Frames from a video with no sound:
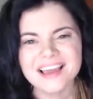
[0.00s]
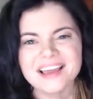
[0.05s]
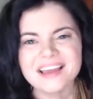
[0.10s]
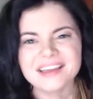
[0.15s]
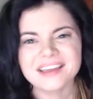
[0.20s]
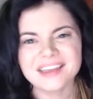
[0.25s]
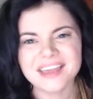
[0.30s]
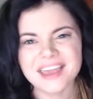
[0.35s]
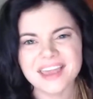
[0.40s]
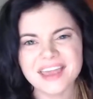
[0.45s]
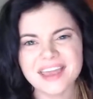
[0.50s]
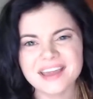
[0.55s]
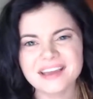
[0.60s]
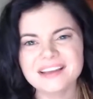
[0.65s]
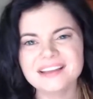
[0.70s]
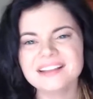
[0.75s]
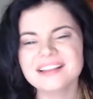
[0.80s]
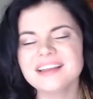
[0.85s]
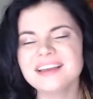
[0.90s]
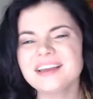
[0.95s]
Can't
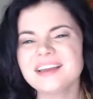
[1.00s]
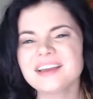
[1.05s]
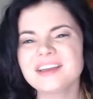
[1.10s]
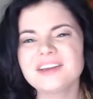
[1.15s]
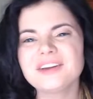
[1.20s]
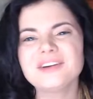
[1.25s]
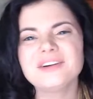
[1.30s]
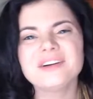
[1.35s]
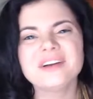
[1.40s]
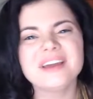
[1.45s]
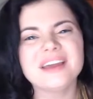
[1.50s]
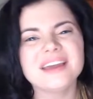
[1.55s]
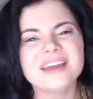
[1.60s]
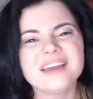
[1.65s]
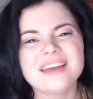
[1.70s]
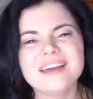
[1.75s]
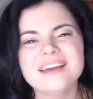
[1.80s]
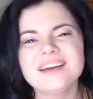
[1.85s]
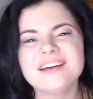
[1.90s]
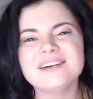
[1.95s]
click your
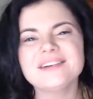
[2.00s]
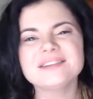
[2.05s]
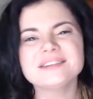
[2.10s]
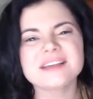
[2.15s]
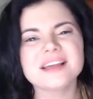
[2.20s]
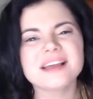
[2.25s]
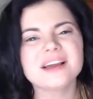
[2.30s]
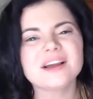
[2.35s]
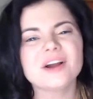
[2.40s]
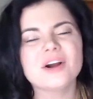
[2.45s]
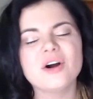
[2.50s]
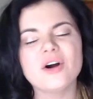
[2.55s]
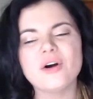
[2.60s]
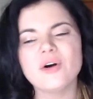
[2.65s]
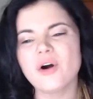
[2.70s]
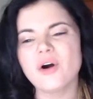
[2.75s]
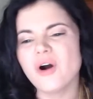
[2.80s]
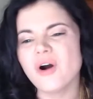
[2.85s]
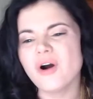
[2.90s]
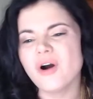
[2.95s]
heels and go
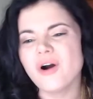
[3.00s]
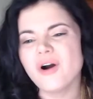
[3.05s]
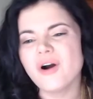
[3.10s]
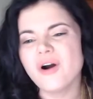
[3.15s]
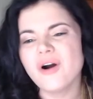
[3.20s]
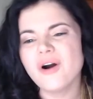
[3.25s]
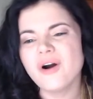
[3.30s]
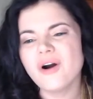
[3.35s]
home.